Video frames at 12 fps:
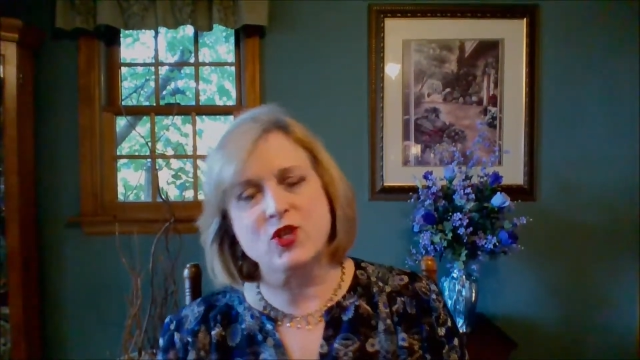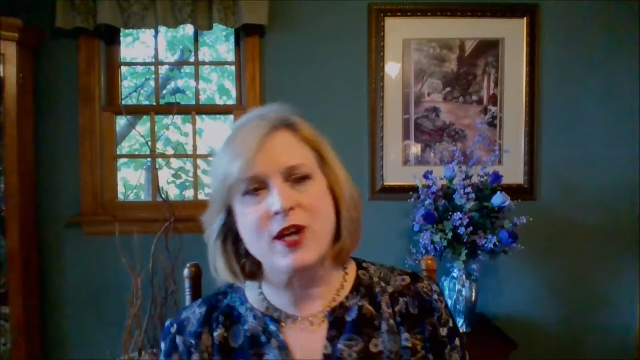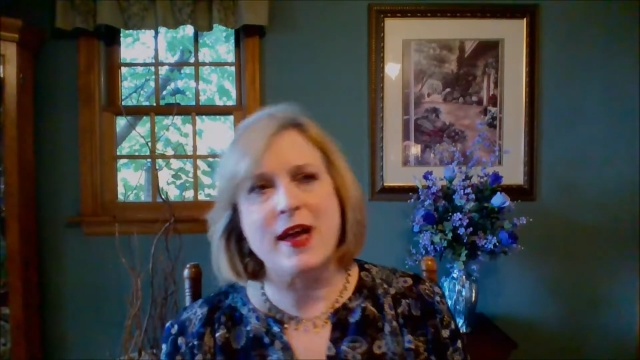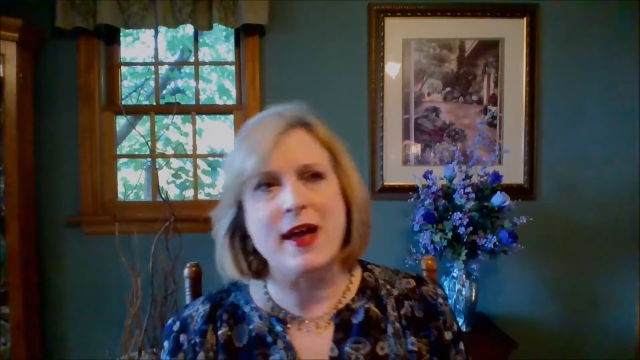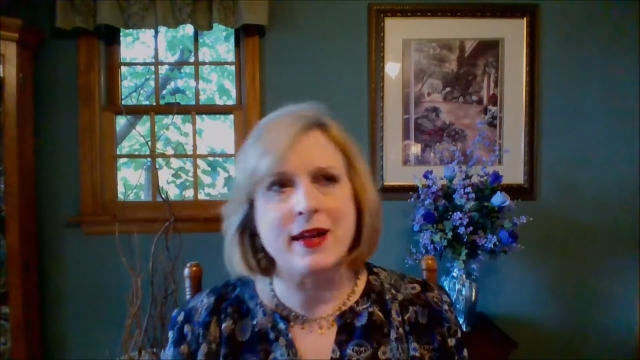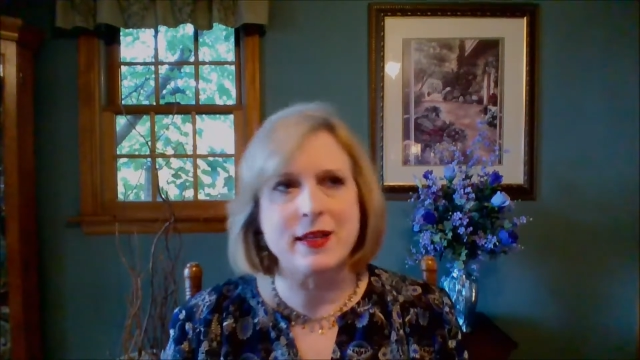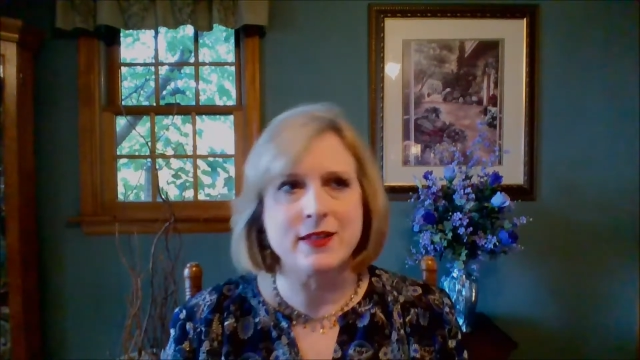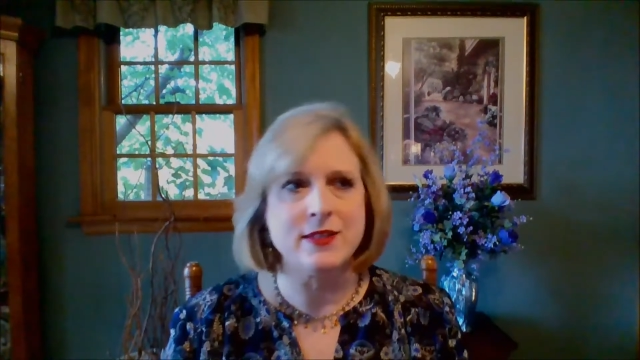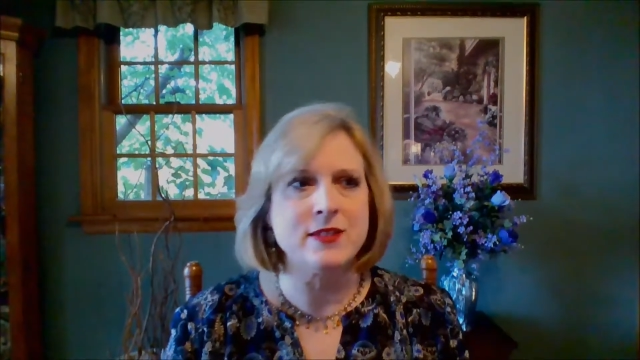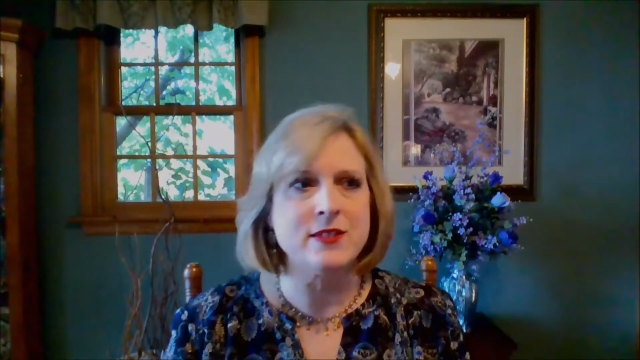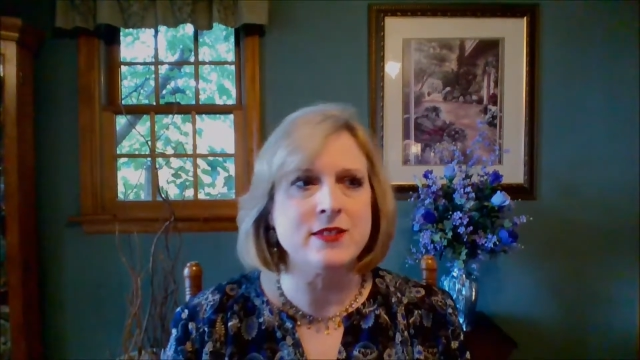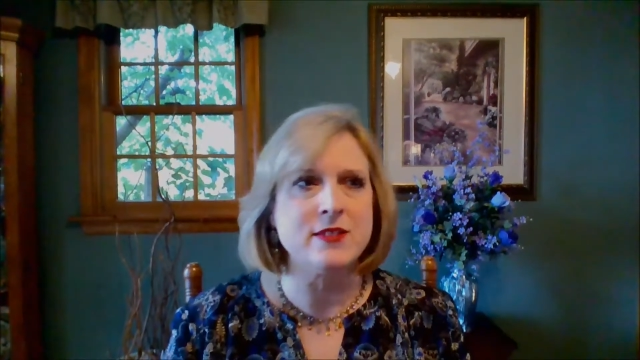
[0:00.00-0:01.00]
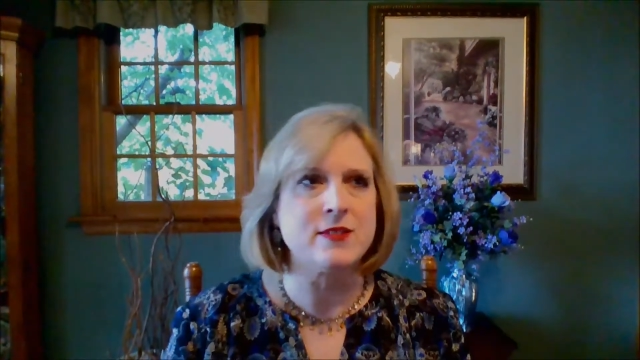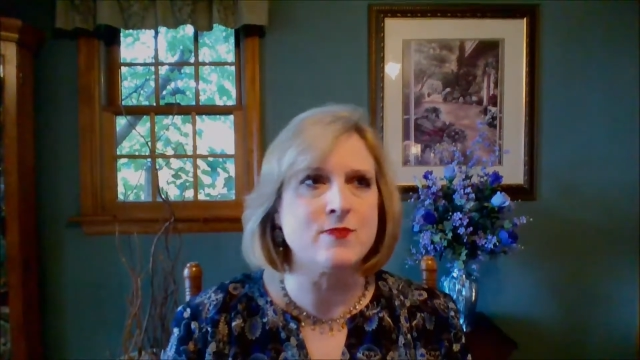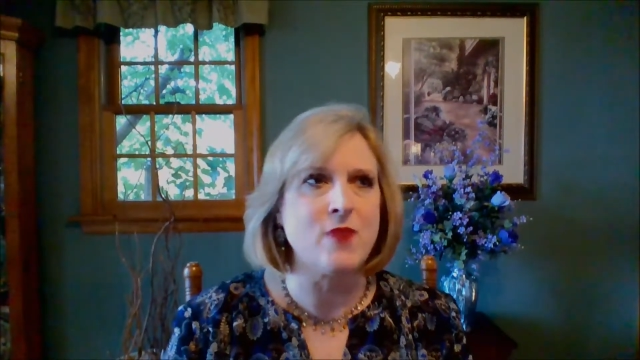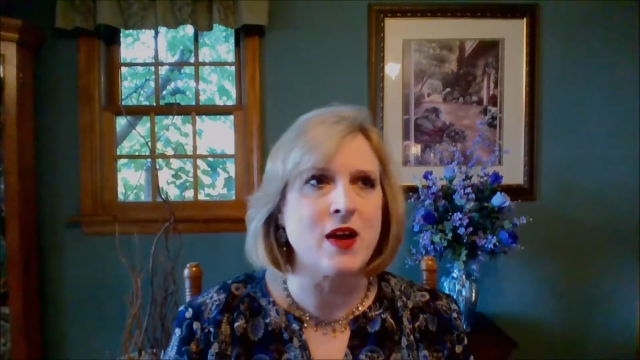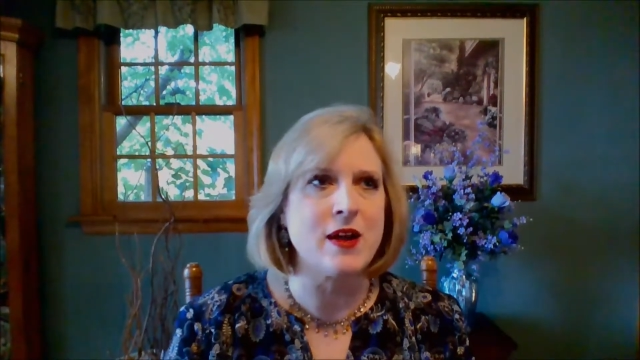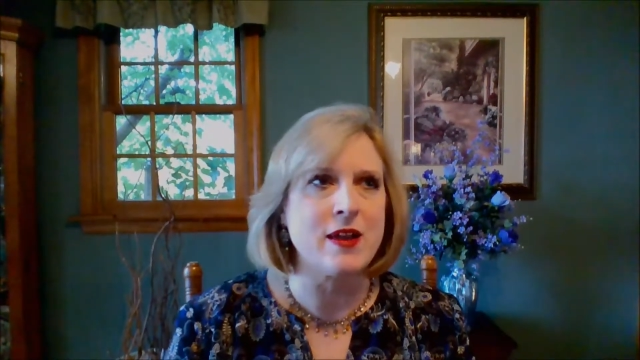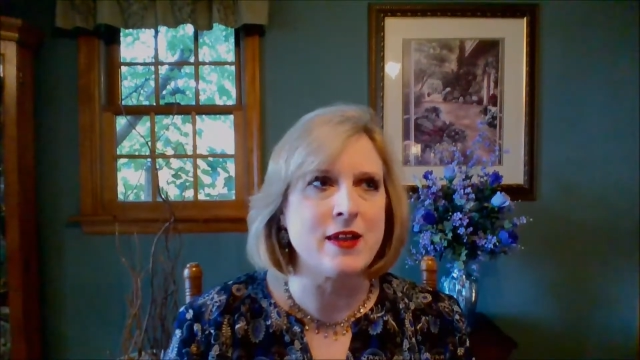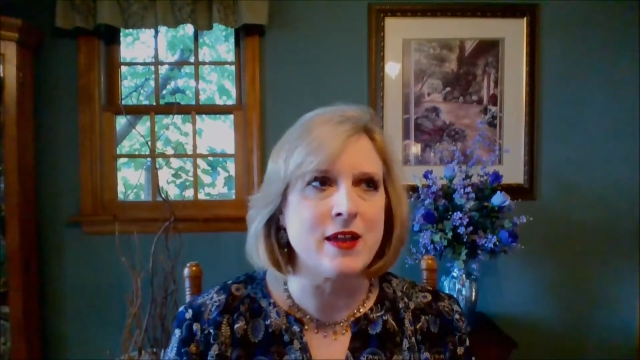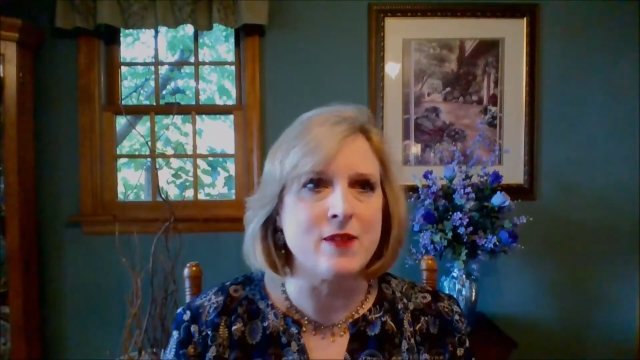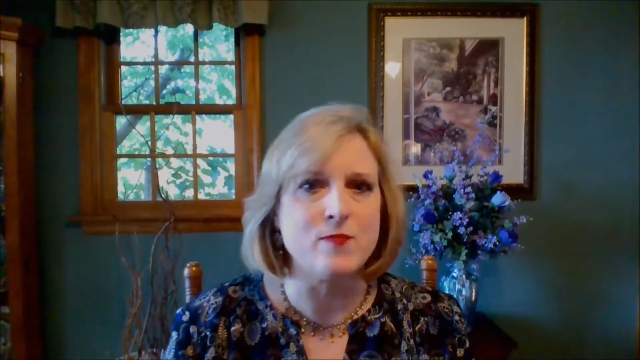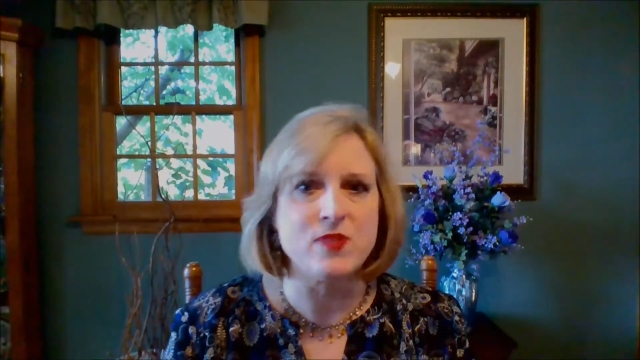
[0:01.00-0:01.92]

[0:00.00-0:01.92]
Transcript: Jack, is my